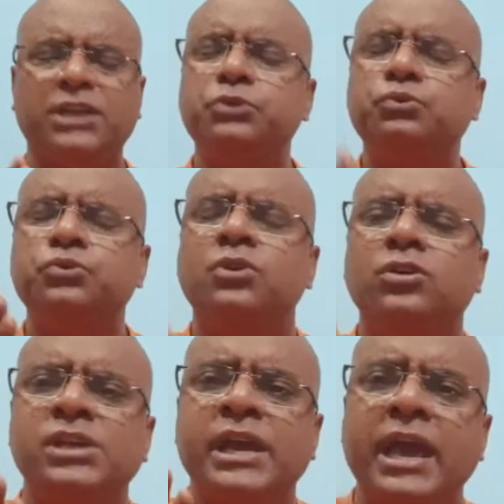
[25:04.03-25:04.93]
you do
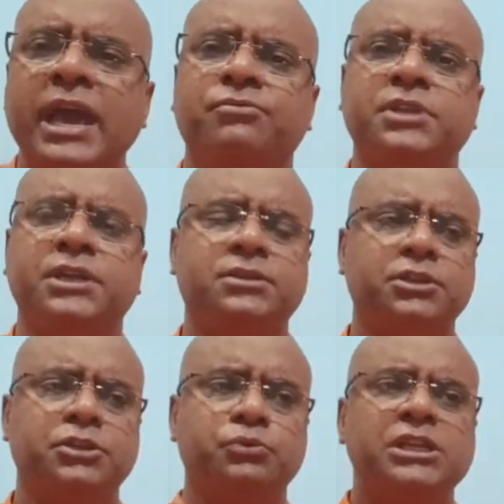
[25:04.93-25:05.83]
not have that
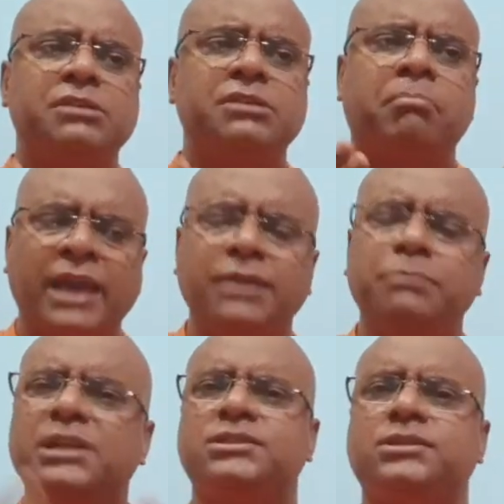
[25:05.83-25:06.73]
you need my
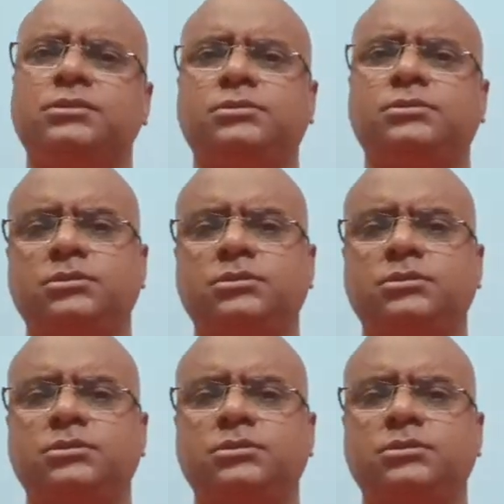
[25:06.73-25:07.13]
blessings?